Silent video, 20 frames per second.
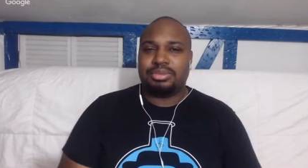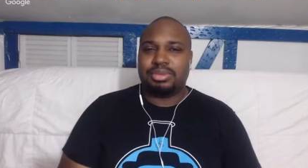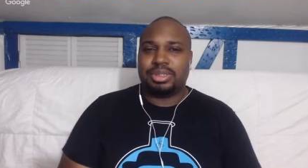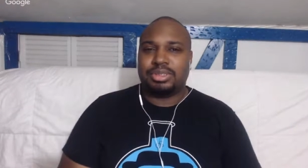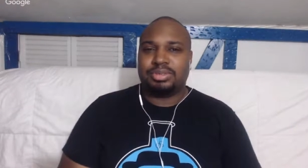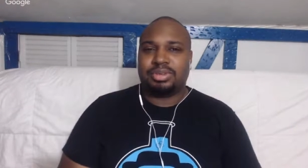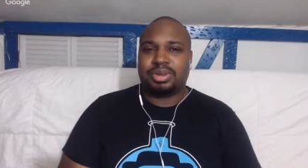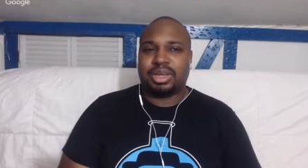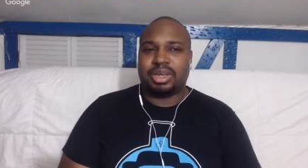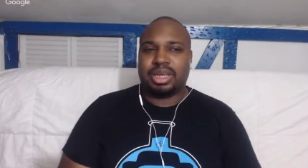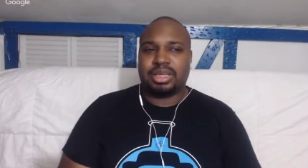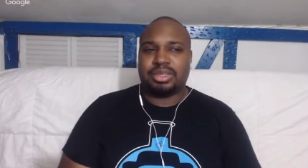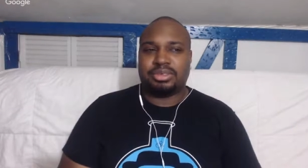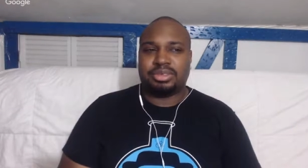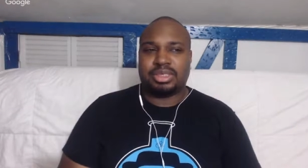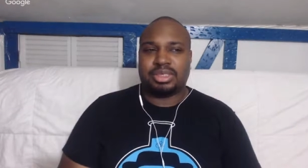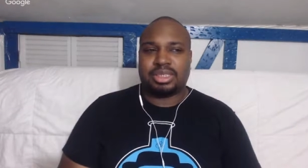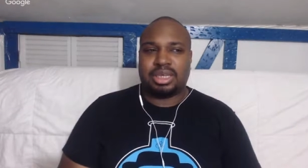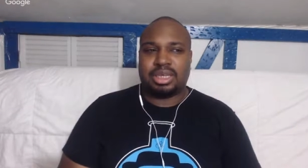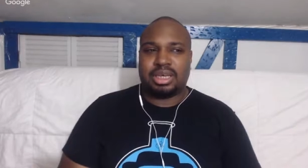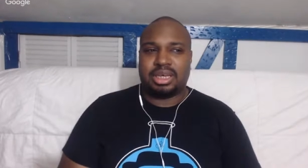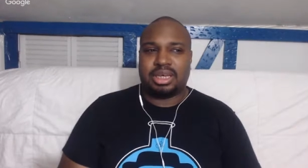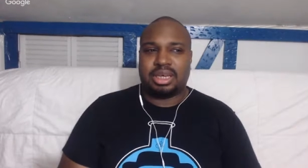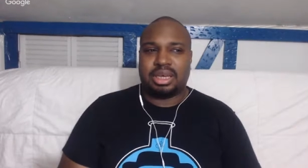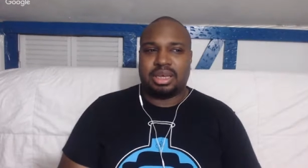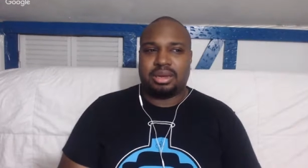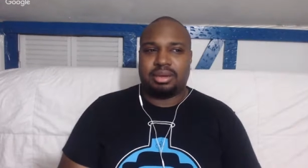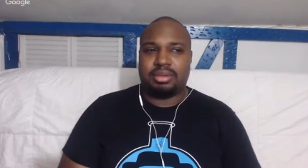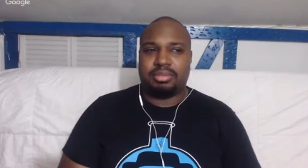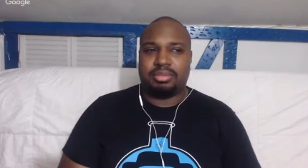was really
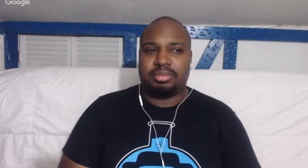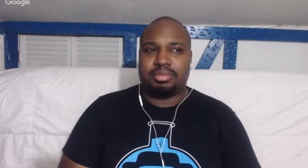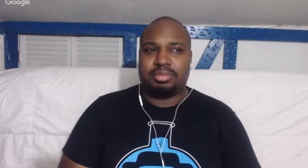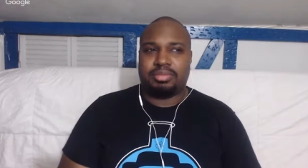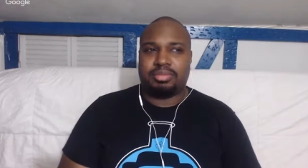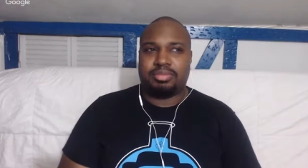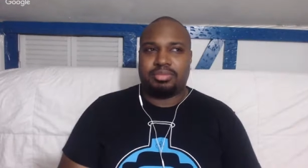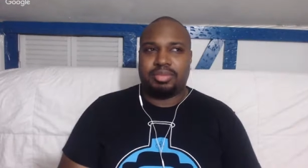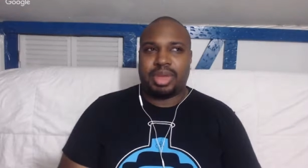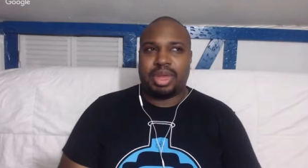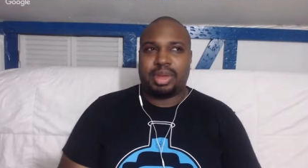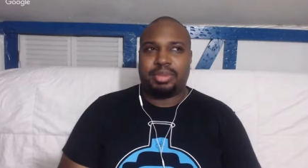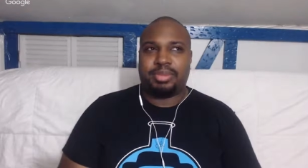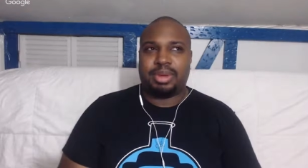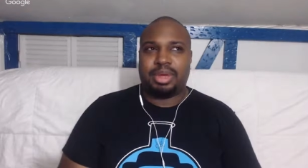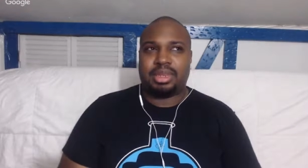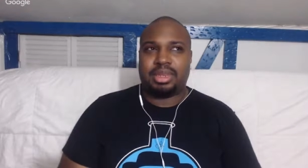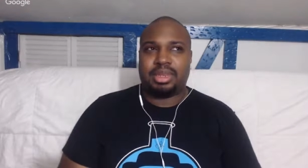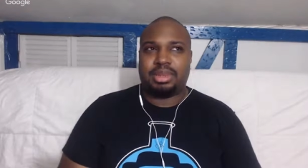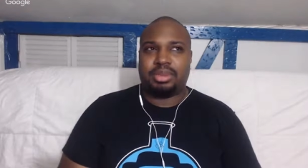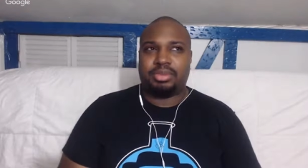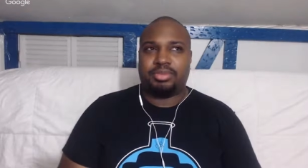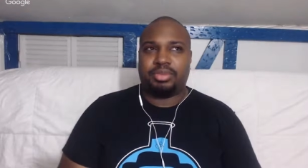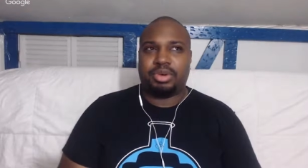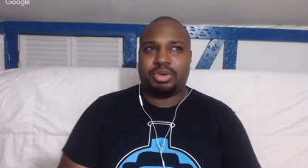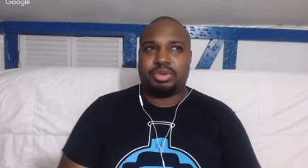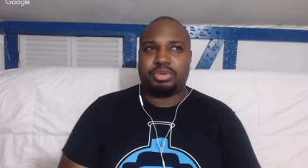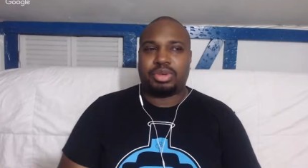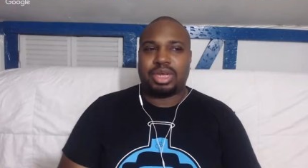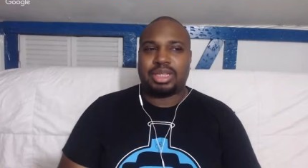interesting, and maybe
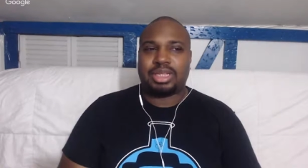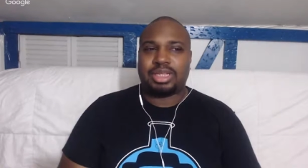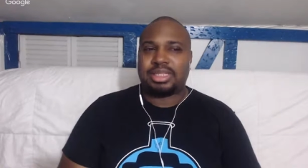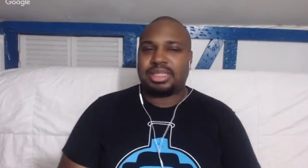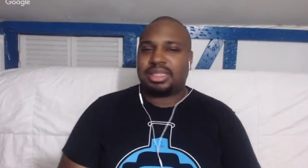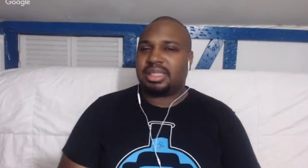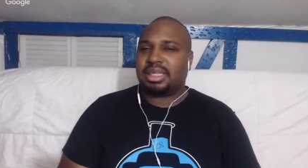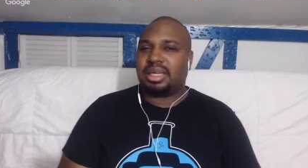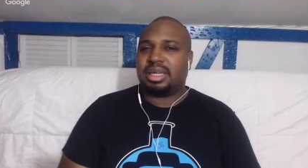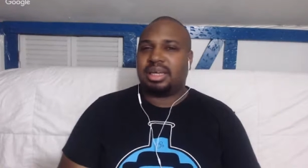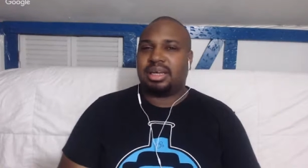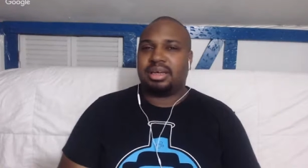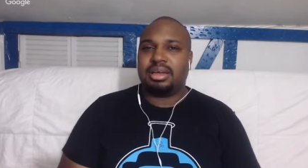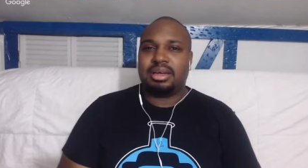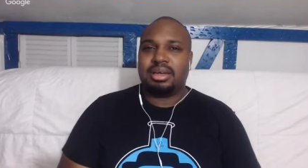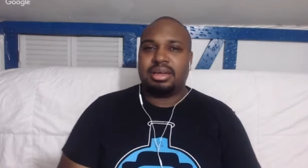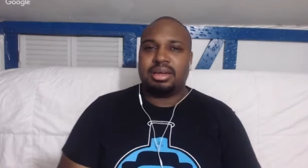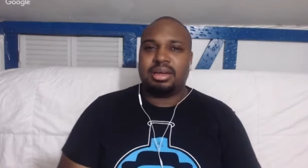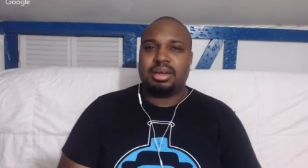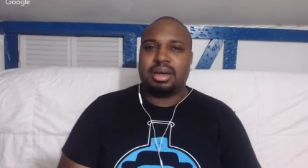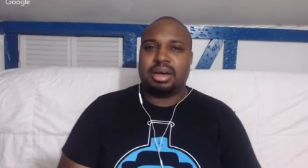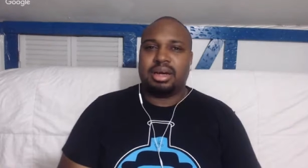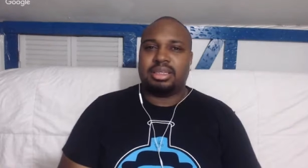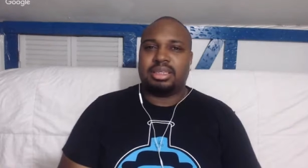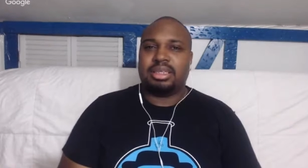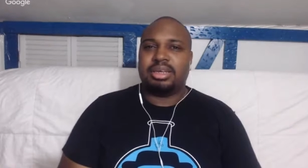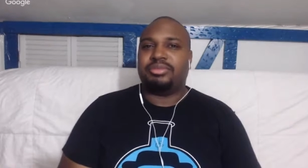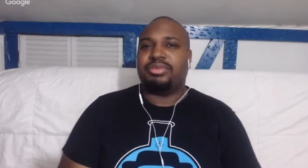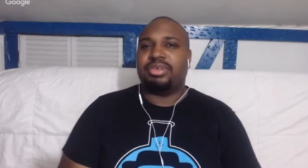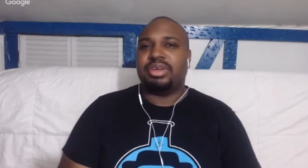we'll get to see a
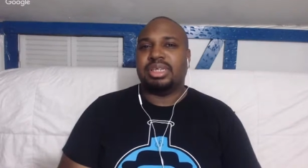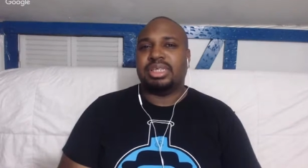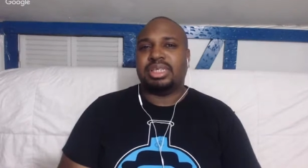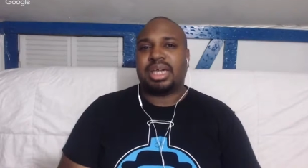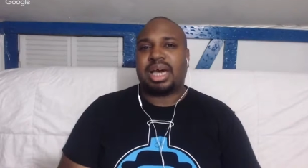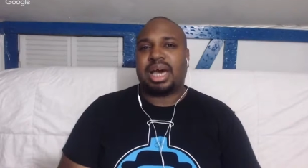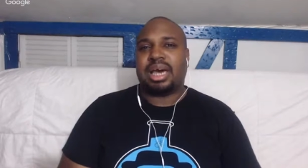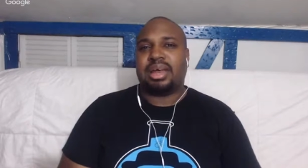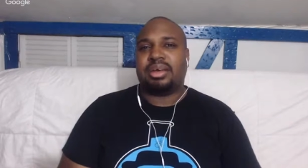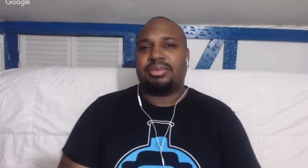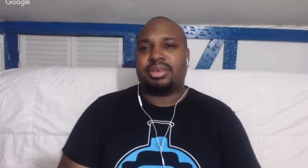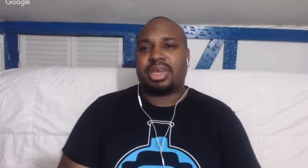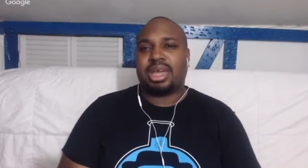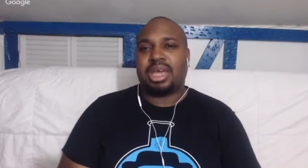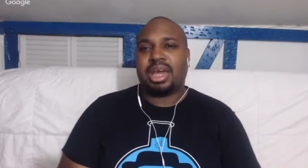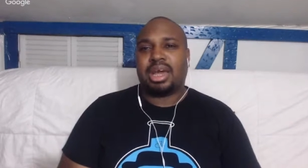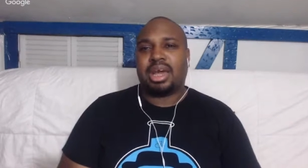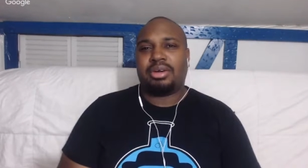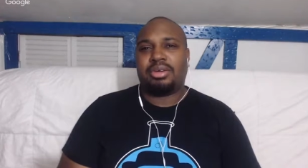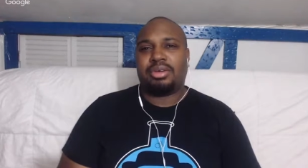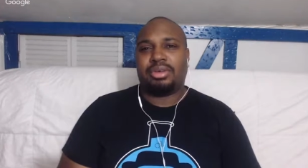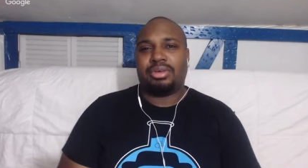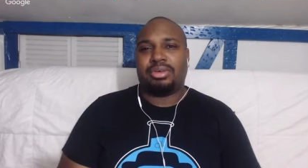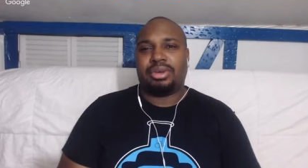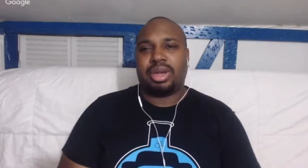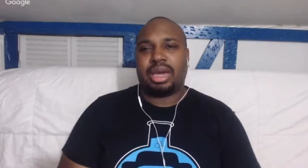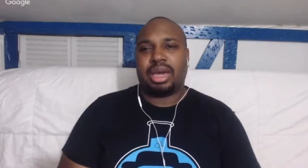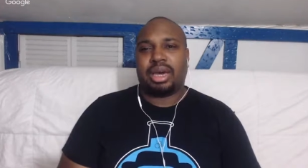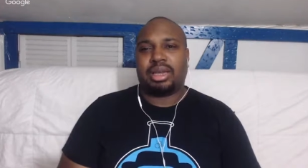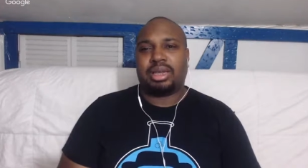different side of Carol
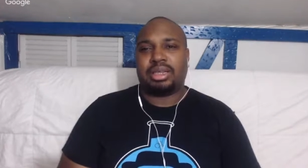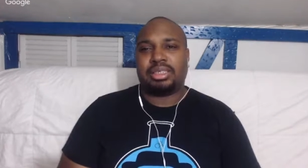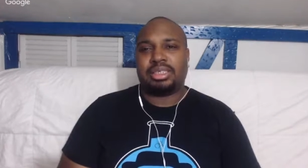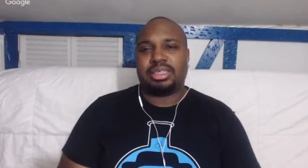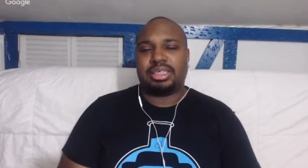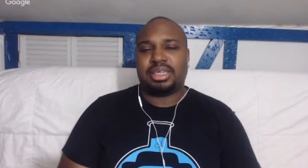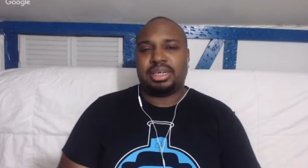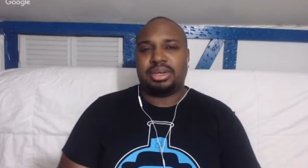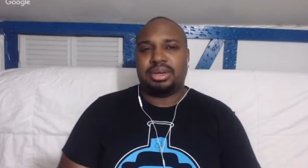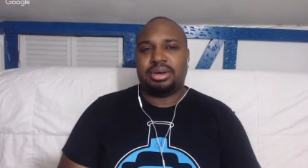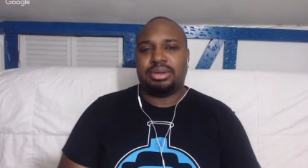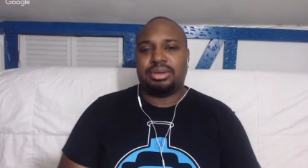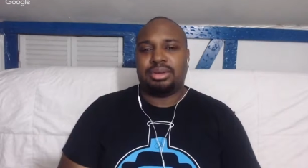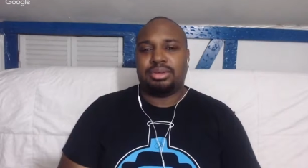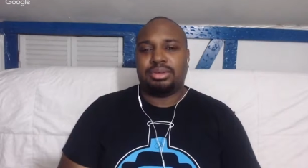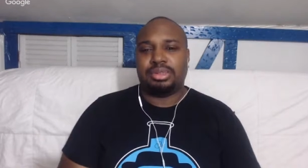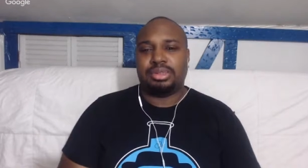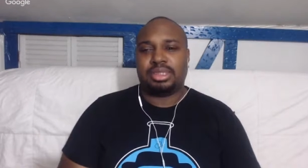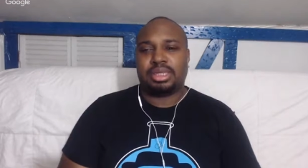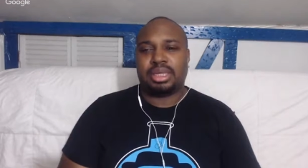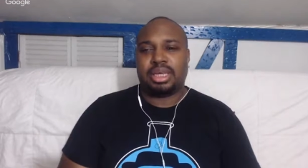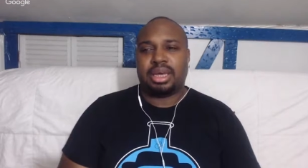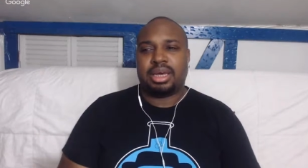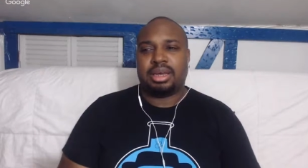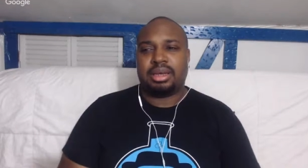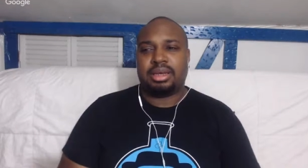now that she knows that